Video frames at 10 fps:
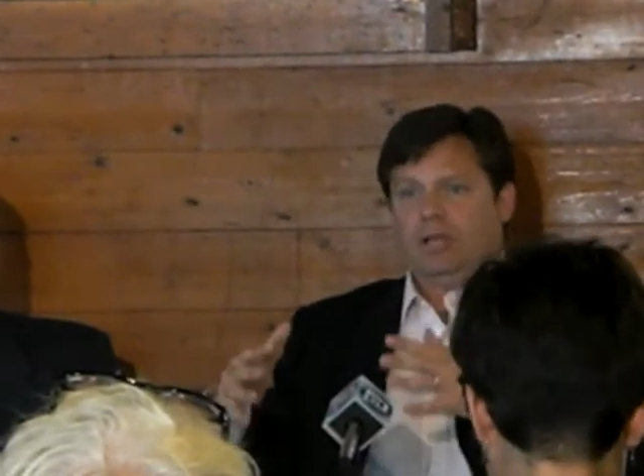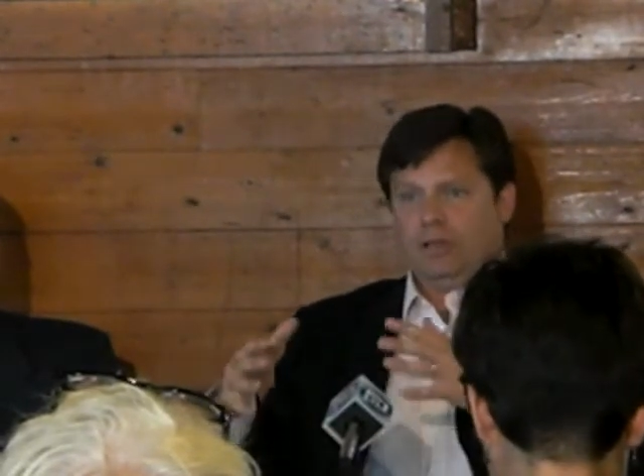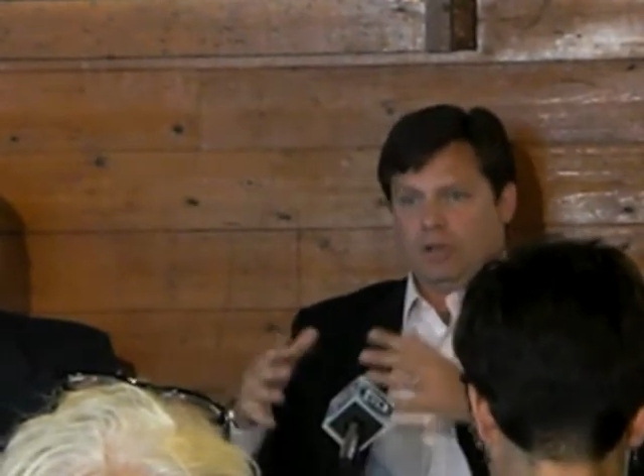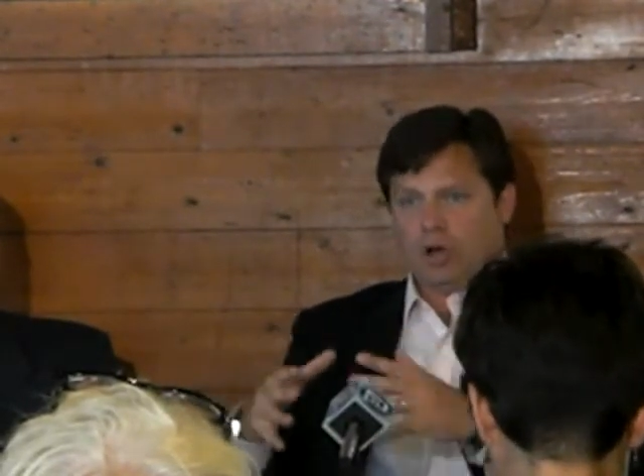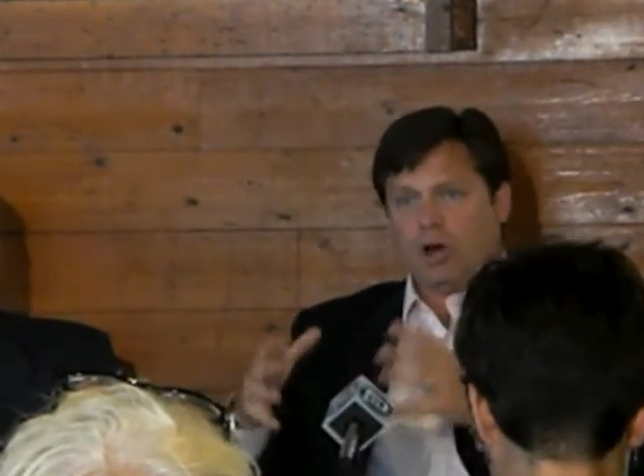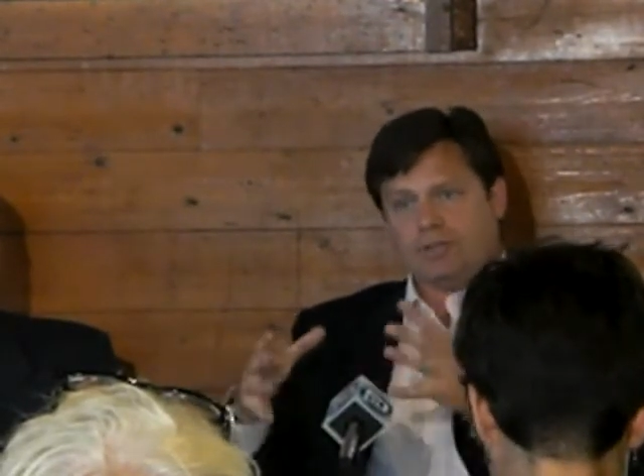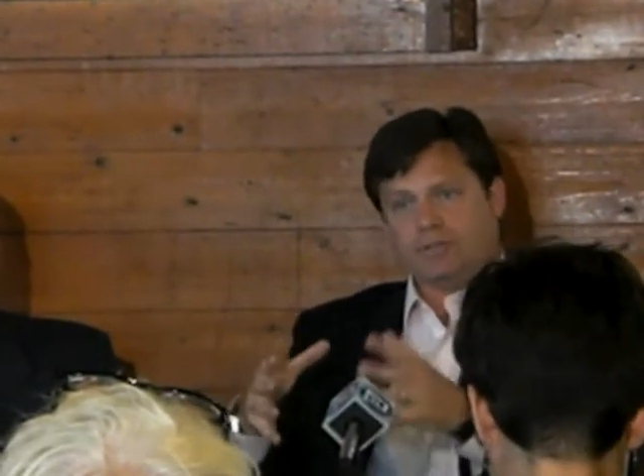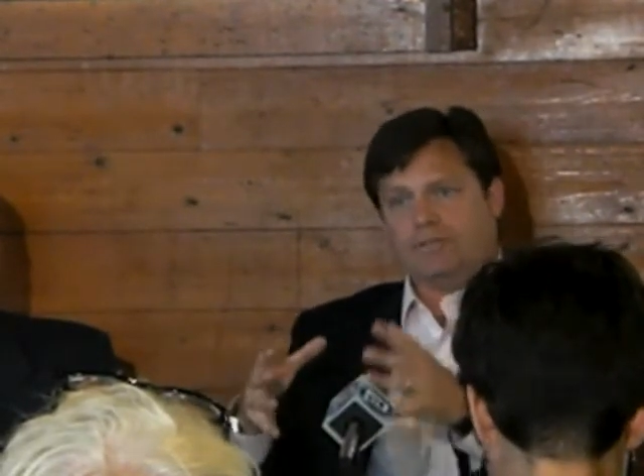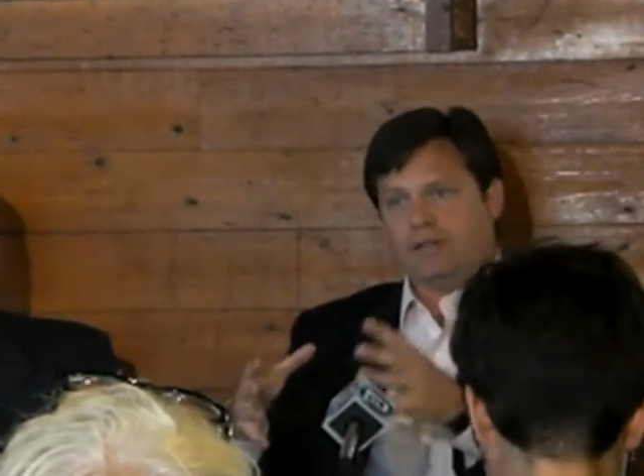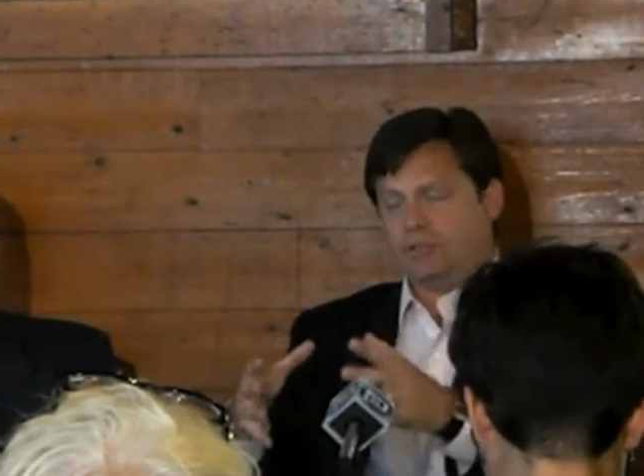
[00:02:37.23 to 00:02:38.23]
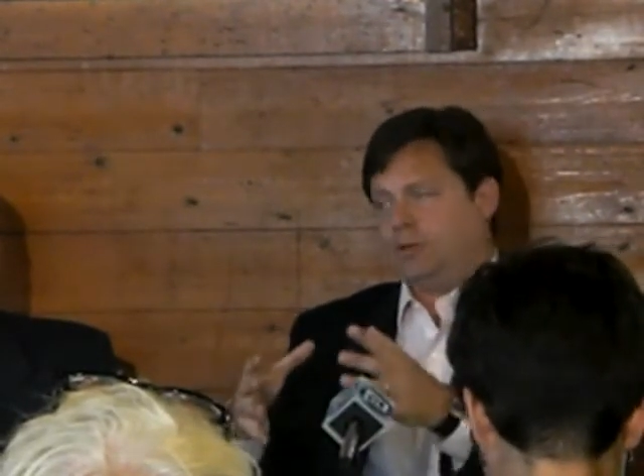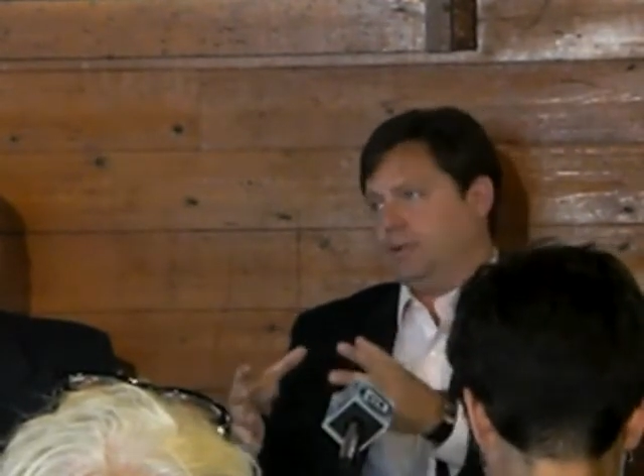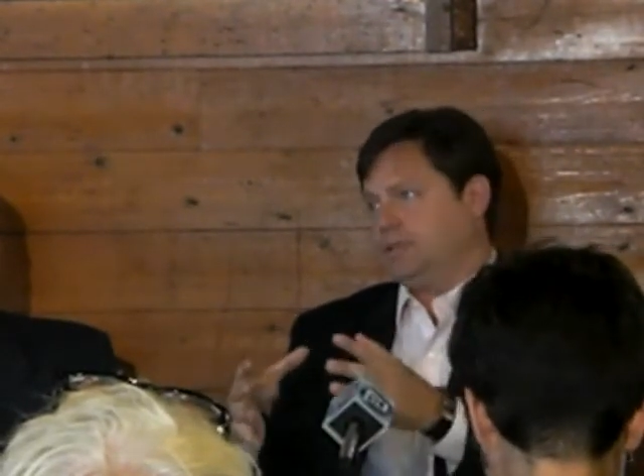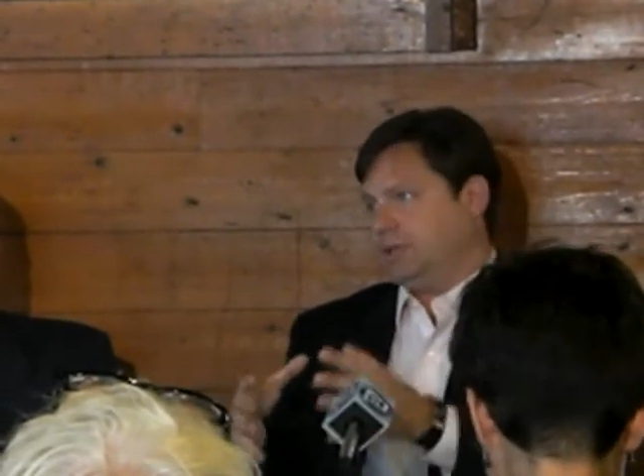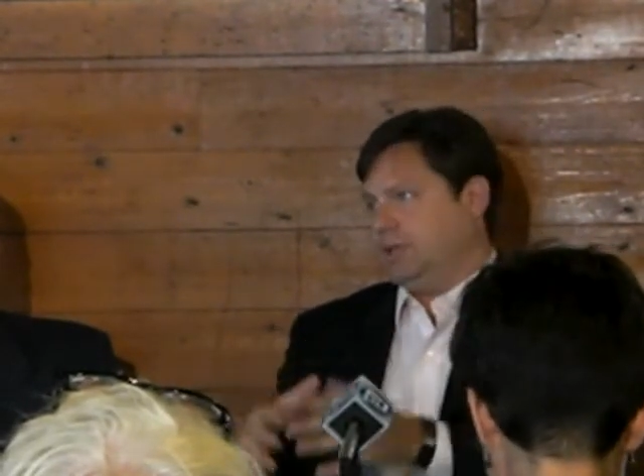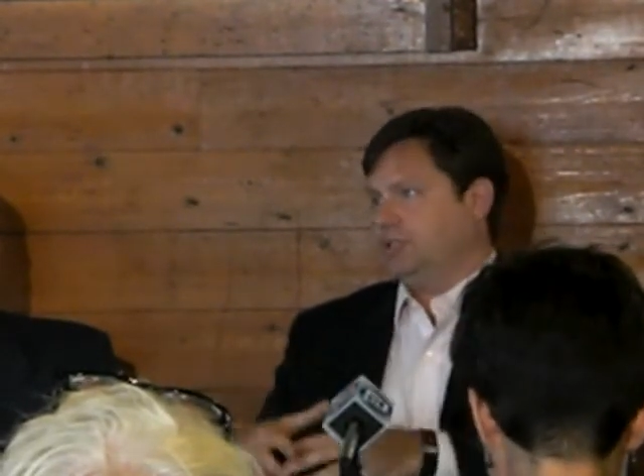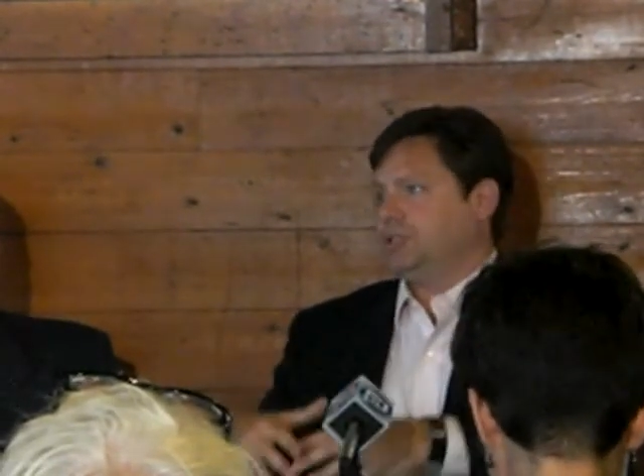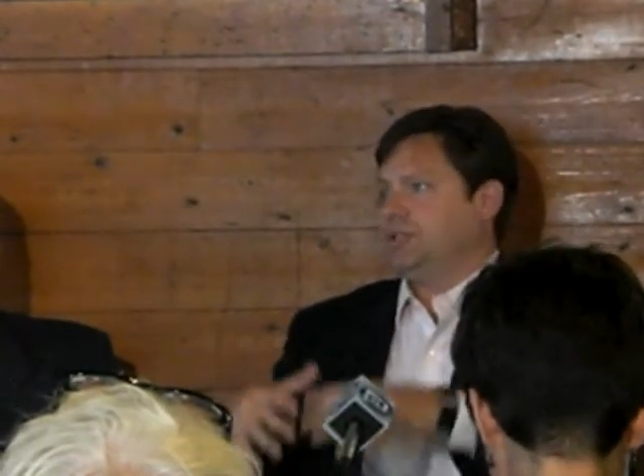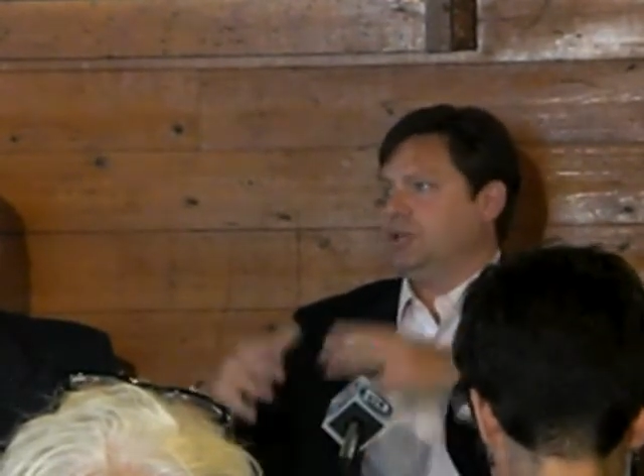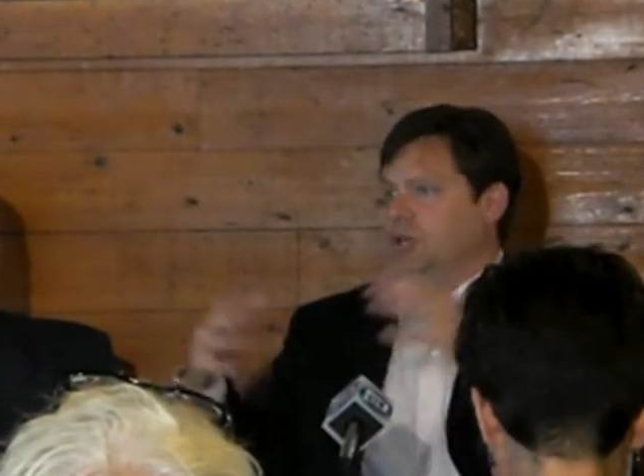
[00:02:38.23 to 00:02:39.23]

the cost of that turbine installation